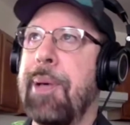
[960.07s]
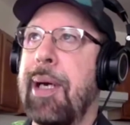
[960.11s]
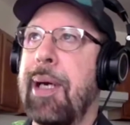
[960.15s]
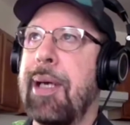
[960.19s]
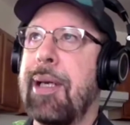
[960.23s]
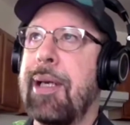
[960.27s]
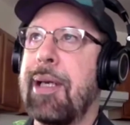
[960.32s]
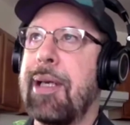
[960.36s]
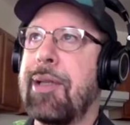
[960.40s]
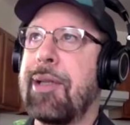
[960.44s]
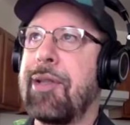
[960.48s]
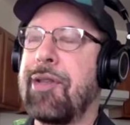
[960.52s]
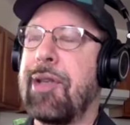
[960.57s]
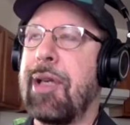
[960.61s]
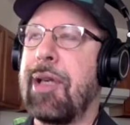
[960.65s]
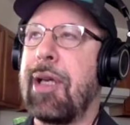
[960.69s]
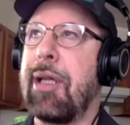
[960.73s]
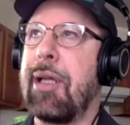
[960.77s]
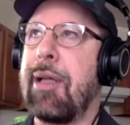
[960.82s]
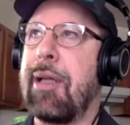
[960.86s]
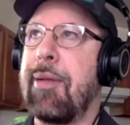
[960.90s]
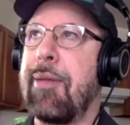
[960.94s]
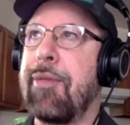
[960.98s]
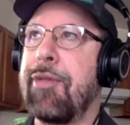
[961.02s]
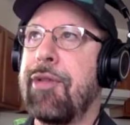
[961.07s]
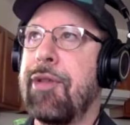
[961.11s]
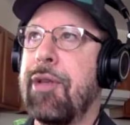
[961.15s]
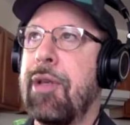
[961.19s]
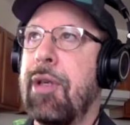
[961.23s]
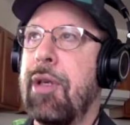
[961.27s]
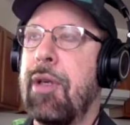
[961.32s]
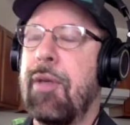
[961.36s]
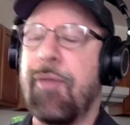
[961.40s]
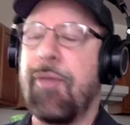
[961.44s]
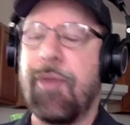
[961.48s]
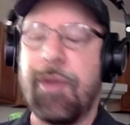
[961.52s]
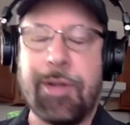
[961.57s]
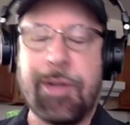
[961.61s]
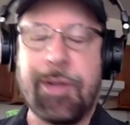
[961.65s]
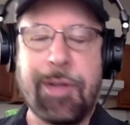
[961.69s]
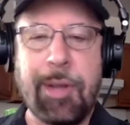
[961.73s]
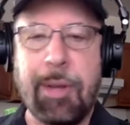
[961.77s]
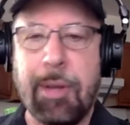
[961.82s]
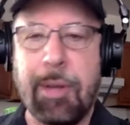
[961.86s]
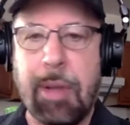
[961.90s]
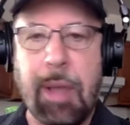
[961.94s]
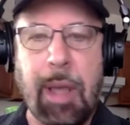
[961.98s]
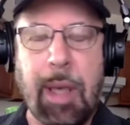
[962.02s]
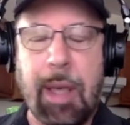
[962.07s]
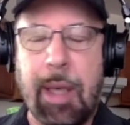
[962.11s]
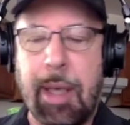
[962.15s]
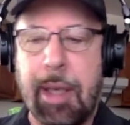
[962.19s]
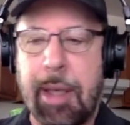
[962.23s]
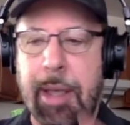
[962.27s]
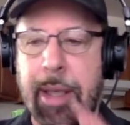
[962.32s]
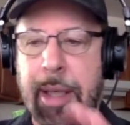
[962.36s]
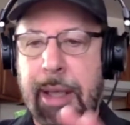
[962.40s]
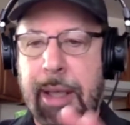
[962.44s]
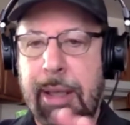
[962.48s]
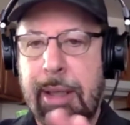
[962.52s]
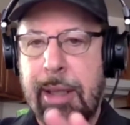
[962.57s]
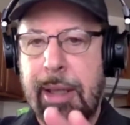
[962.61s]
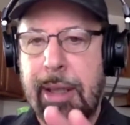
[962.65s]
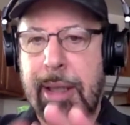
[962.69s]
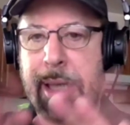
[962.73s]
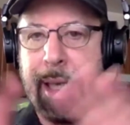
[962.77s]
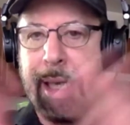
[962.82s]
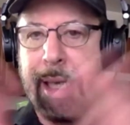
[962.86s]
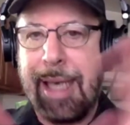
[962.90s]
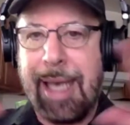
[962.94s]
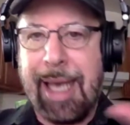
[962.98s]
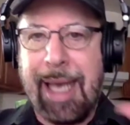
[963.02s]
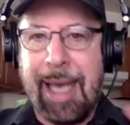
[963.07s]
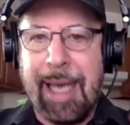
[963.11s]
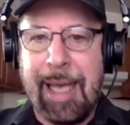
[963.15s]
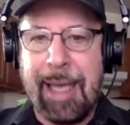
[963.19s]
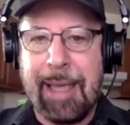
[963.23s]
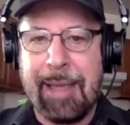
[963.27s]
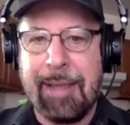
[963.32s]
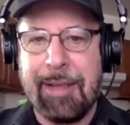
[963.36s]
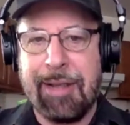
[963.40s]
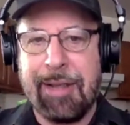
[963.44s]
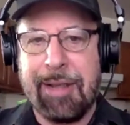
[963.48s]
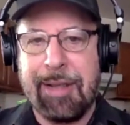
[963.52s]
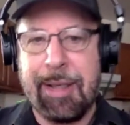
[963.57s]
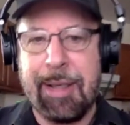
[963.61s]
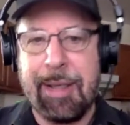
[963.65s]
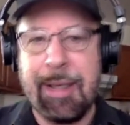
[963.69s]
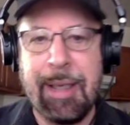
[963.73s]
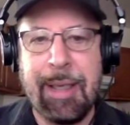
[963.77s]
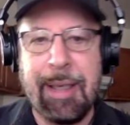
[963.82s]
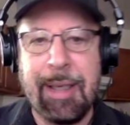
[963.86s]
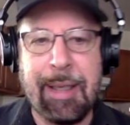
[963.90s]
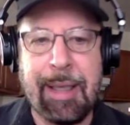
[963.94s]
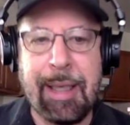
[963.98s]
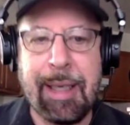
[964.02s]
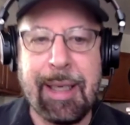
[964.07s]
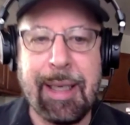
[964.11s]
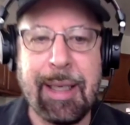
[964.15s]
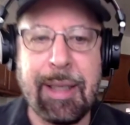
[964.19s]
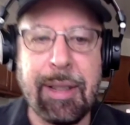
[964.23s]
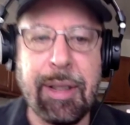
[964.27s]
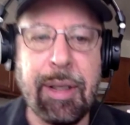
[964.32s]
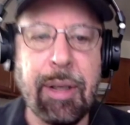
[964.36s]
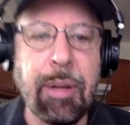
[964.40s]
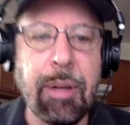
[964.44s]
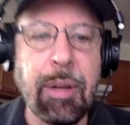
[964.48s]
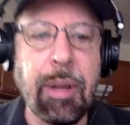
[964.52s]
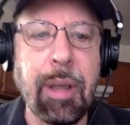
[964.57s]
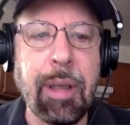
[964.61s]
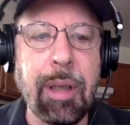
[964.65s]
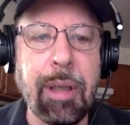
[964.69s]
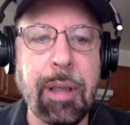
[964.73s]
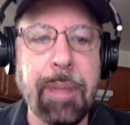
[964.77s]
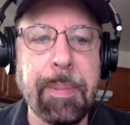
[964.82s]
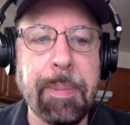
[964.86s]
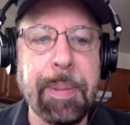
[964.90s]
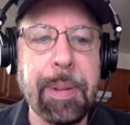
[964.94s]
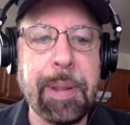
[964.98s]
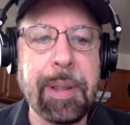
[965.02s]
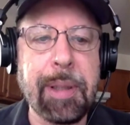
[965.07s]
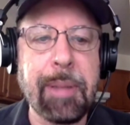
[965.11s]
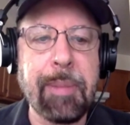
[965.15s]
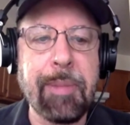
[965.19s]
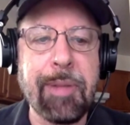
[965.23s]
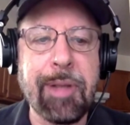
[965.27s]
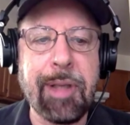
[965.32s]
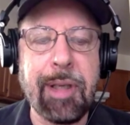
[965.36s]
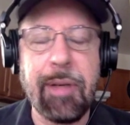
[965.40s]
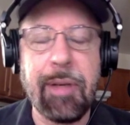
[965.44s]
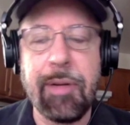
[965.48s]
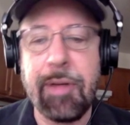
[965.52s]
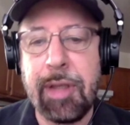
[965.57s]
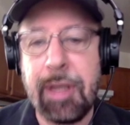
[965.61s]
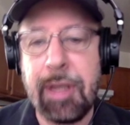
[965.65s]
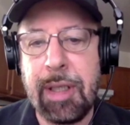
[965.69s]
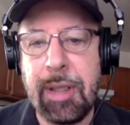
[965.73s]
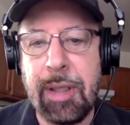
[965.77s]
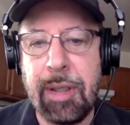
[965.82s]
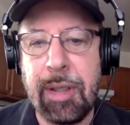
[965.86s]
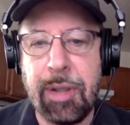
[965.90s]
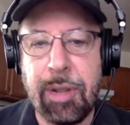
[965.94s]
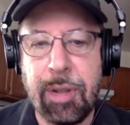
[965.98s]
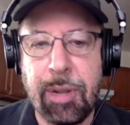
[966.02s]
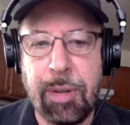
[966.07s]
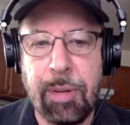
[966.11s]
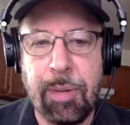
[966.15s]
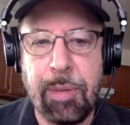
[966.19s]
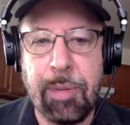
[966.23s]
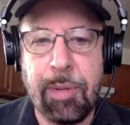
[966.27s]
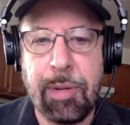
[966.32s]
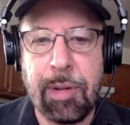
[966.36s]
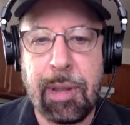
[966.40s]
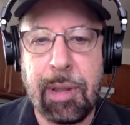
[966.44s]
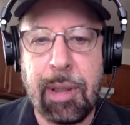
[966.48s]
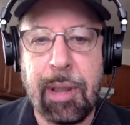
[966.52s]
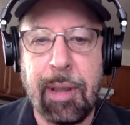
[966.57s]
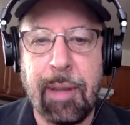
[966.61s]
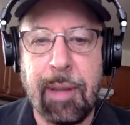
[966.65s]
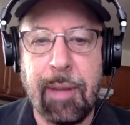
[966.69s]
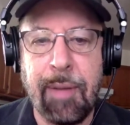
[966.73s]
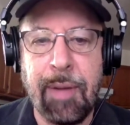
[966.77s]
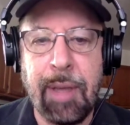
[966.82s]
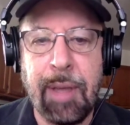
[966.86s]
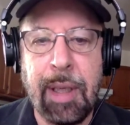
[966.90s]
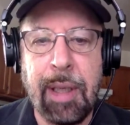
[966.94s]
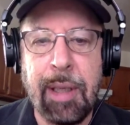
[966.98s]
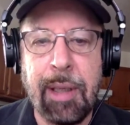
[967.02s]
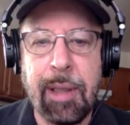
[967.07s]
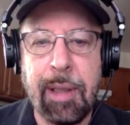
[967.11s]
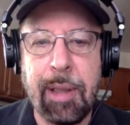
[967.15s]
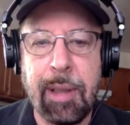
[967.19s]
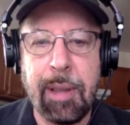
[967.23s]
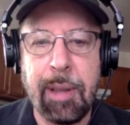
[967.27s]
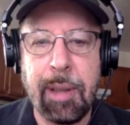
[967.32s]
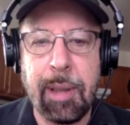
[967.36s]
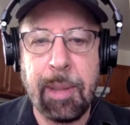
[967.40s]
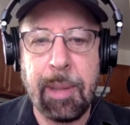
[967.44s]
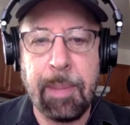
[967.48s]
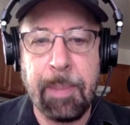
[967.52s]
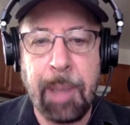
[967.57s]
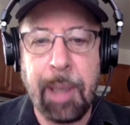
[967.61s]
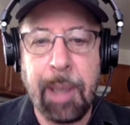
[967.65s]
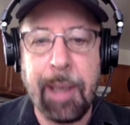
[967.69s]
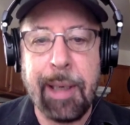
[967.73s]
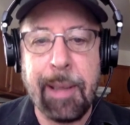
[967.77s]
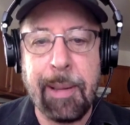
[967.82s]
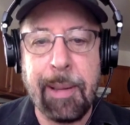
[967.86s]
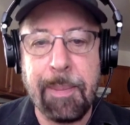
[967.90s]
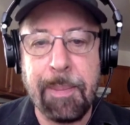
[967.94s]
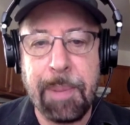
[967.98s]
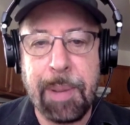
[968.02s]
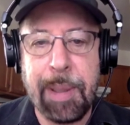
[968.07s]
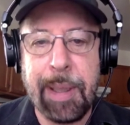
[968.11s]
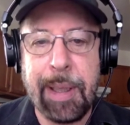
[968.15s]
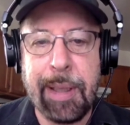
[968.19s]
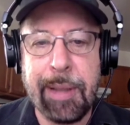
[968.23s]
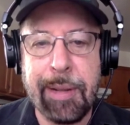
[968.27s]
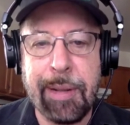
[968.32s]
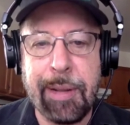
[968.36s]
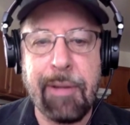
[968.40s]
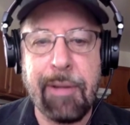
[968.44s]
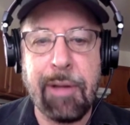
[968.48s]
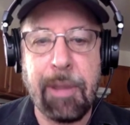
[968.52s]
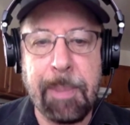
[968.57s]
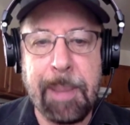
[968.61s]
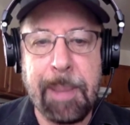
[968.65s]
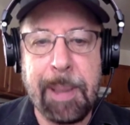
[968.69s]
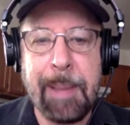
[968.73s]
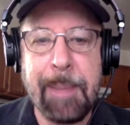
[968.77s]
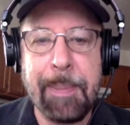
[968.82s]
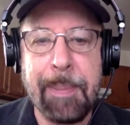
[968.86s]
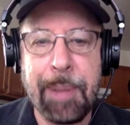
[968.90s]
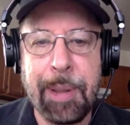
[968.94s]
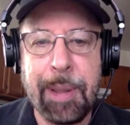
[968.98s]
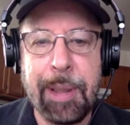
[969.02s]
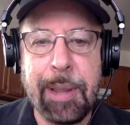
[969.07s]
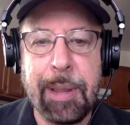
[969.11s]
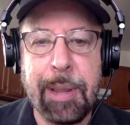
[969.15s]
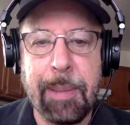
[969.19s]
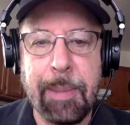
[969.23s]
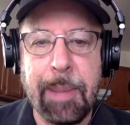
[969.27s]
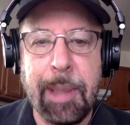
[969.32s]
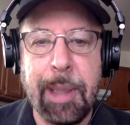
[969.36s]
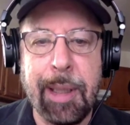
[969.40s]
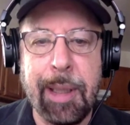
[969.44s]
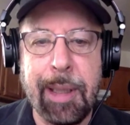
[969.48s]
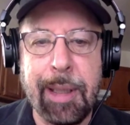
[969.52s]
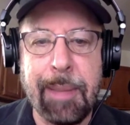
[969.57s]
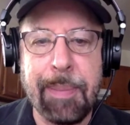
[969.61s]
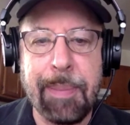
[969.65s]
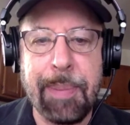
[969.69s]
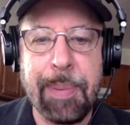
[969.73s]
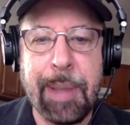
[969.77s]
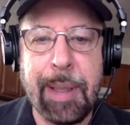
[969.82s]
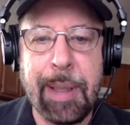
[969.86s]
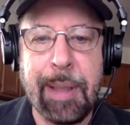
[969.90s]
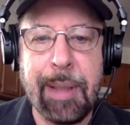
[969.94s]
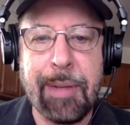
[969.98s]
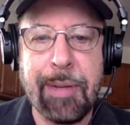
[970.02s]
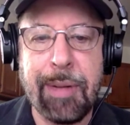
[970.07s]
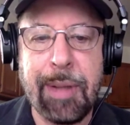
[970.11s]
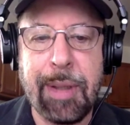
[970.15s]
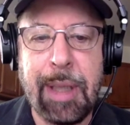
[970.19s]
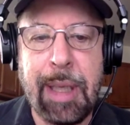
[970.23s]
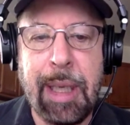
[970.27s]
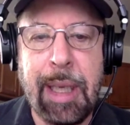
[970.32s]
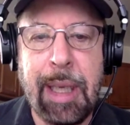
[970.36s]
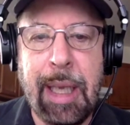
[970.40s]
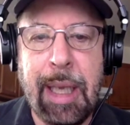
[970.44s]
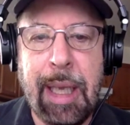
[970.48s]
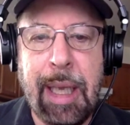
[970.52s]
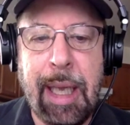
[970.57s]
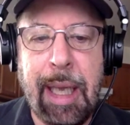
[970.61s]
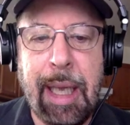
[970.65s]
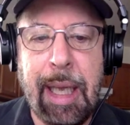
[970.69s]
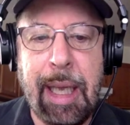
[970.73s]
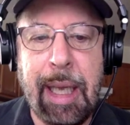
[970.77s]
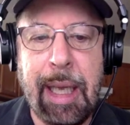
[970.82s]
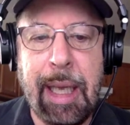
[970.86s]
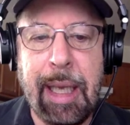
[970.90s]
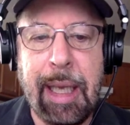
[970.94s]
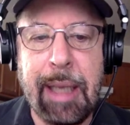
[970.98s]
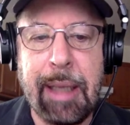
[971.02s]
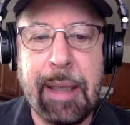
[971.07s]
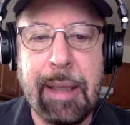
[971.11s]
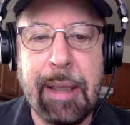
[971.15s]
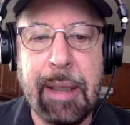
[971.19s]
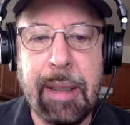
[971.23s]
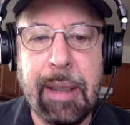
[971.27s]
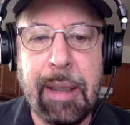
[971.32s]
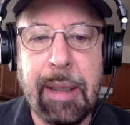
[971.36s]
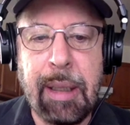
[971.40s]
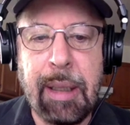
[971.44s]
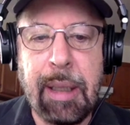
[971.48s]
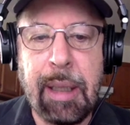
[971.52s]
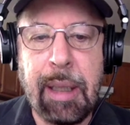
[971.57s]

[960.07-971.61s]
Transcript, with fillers: product solves for so long that they can't they can no longer put themselves in the shoes of the marketplace of the people in the marketplace and